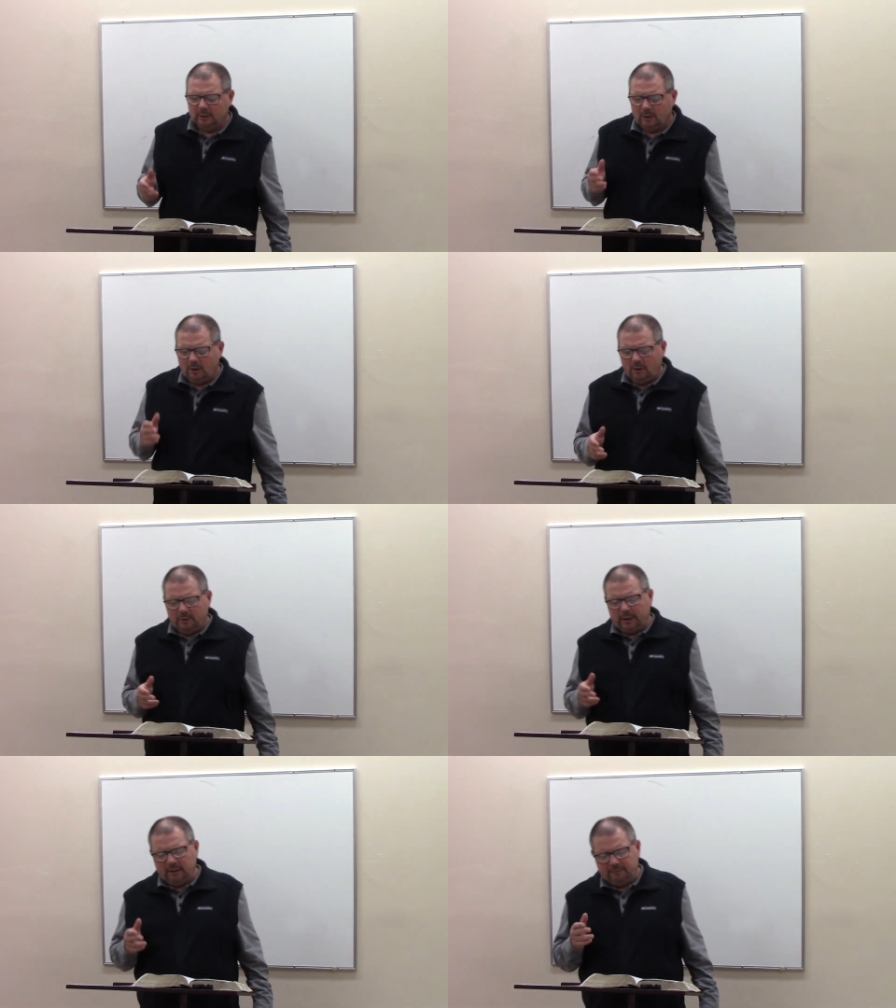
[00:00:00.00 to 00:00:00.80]

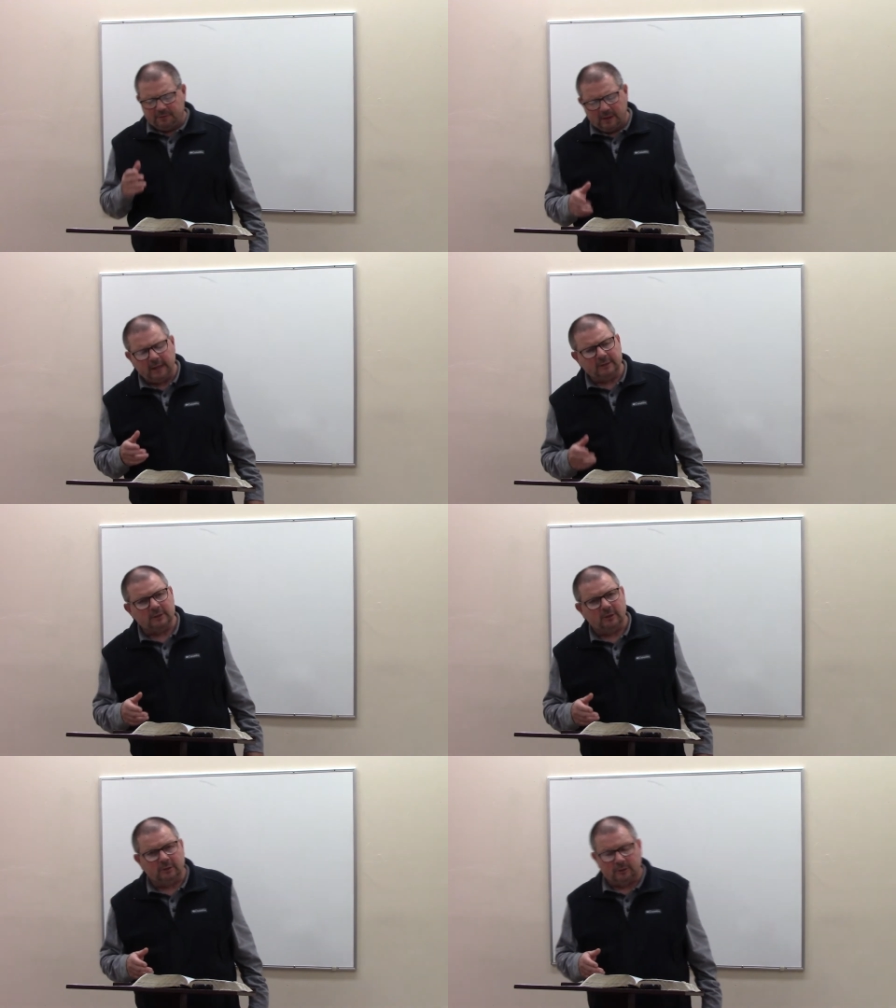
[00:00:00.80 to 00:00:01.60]
all give thanks
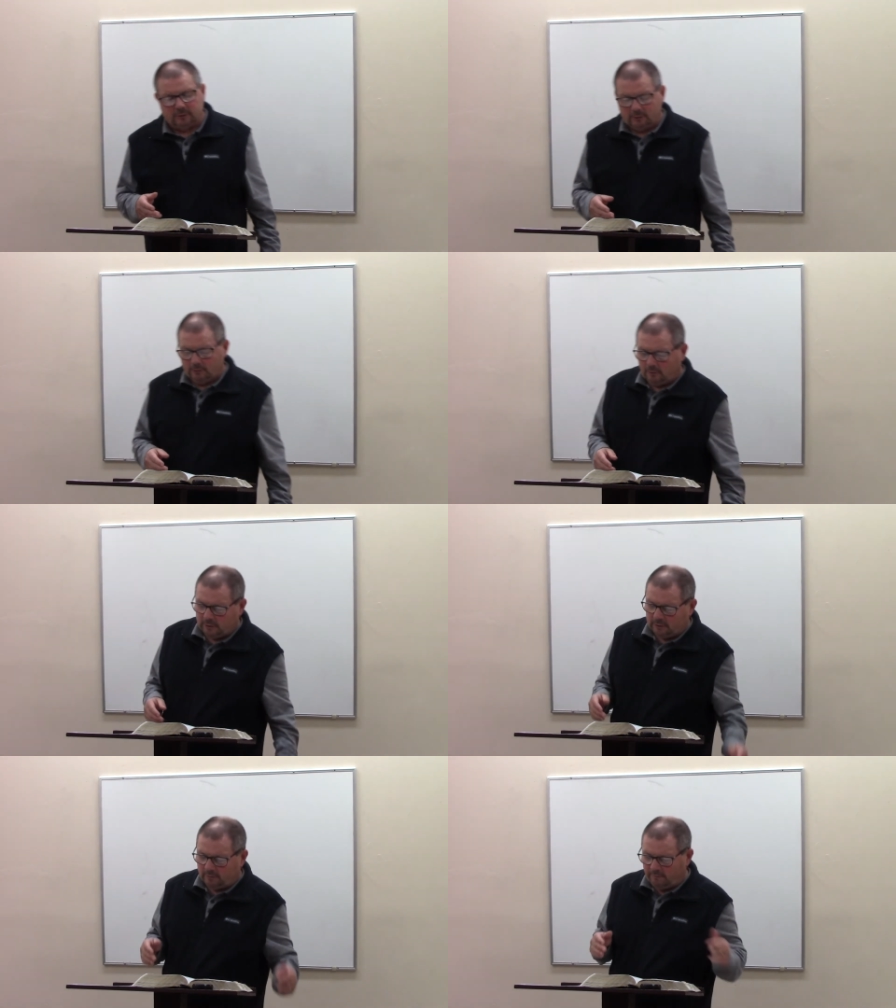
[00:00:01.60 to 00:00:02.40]
unto the
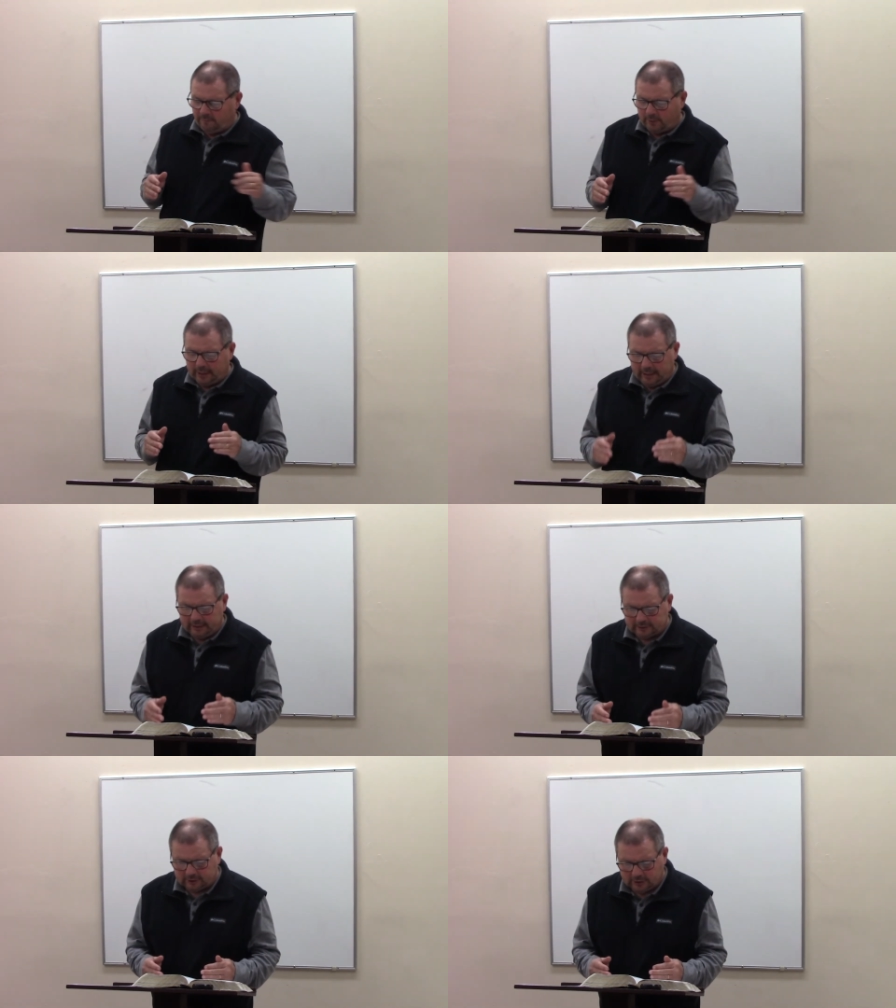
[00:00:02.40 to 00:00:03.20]
Lord, for he
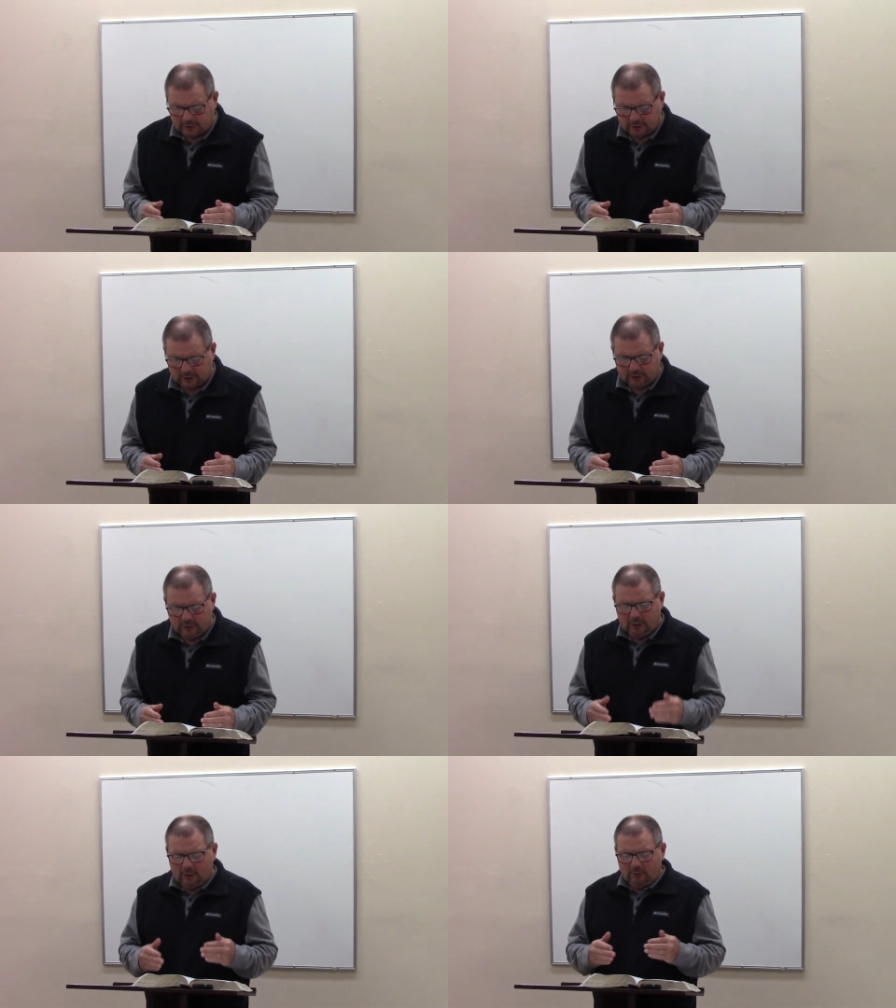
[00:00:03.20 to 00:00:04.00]
is
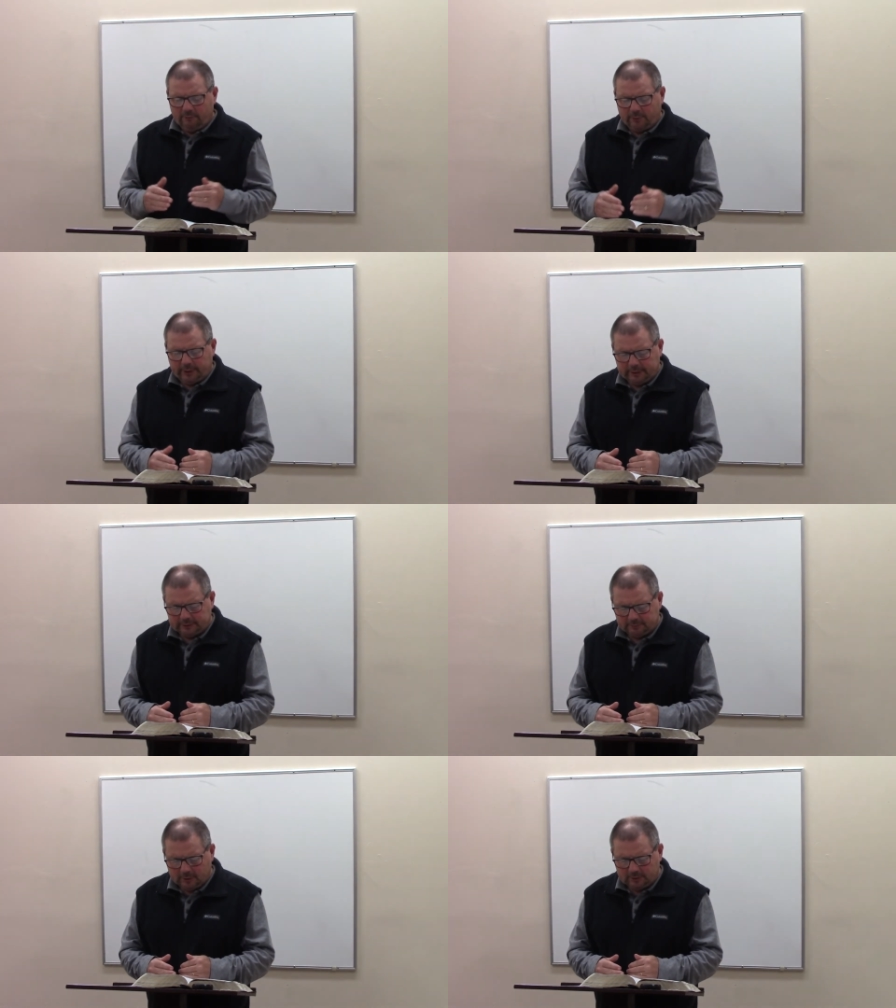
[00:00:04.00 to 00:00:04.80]
good, for
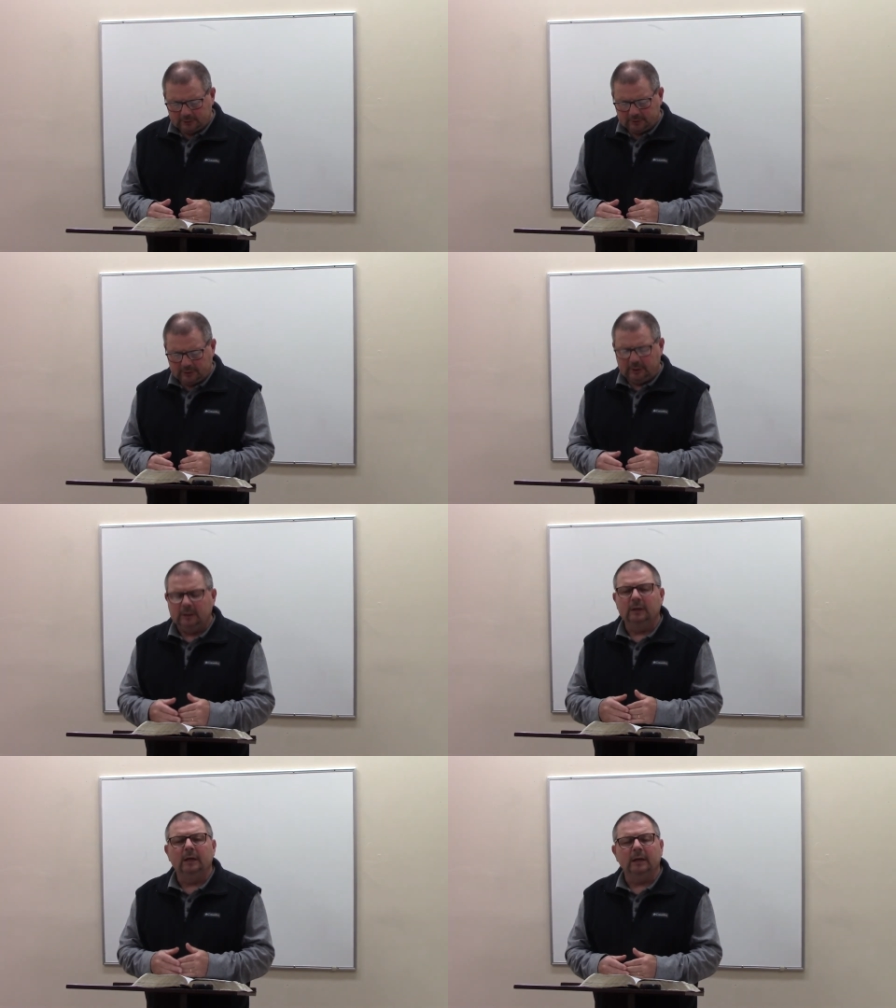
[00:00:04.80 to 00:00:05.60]
his mercy
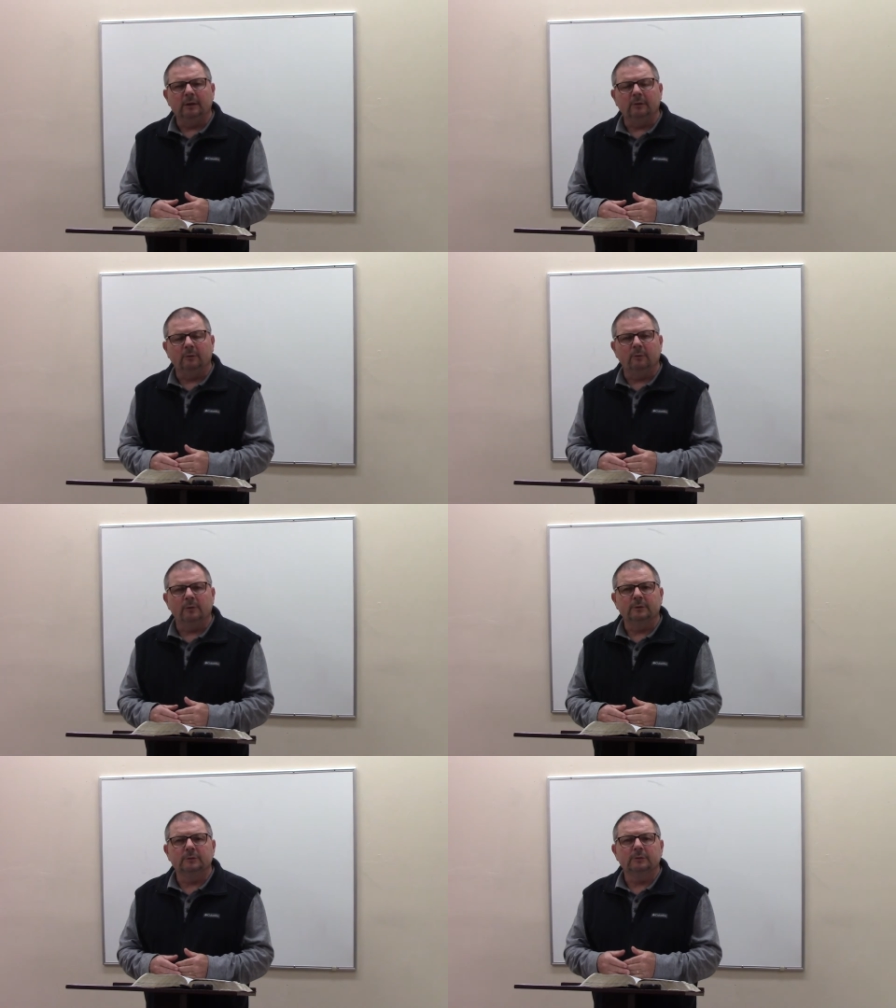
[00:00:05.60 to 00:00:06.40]

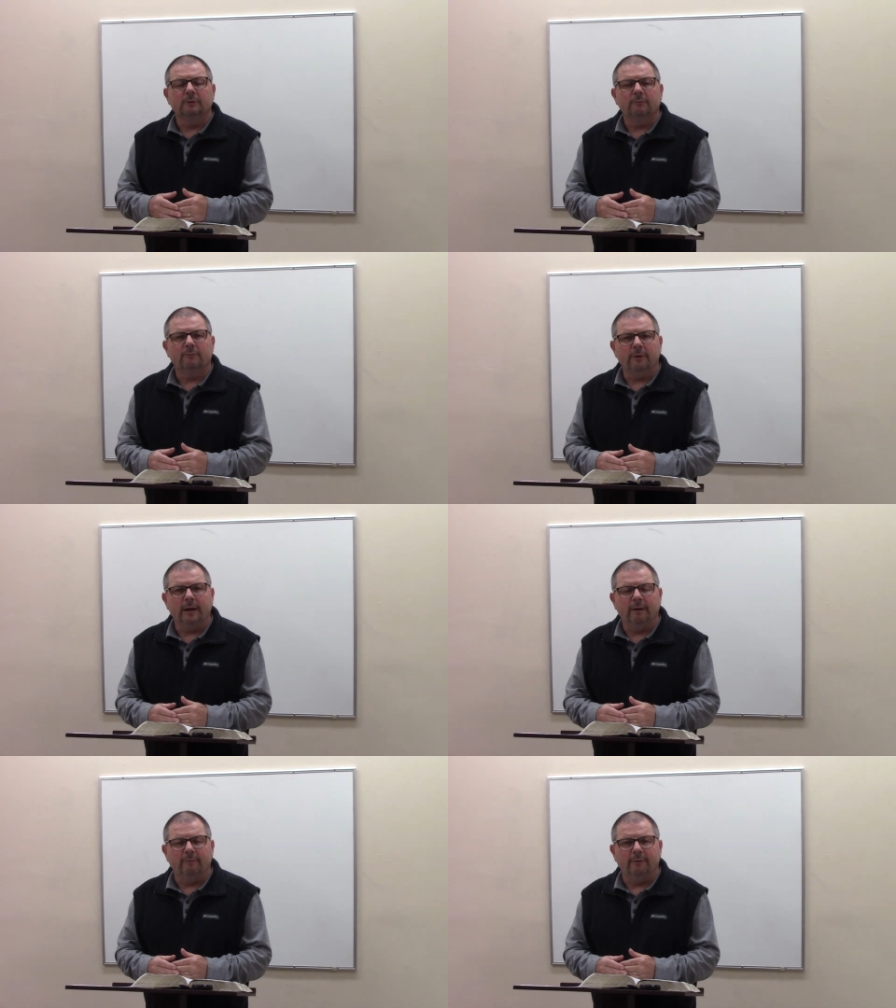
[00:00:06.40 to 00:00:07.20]
endures
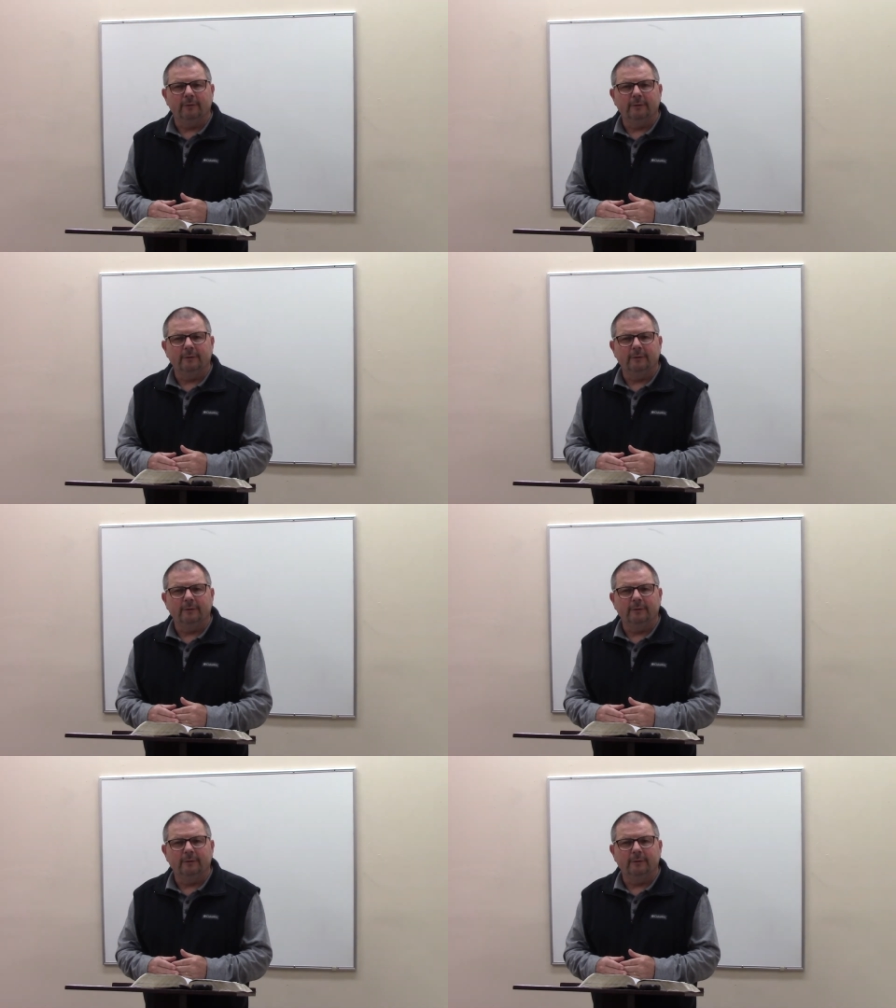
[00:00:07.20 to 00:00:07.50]
forever.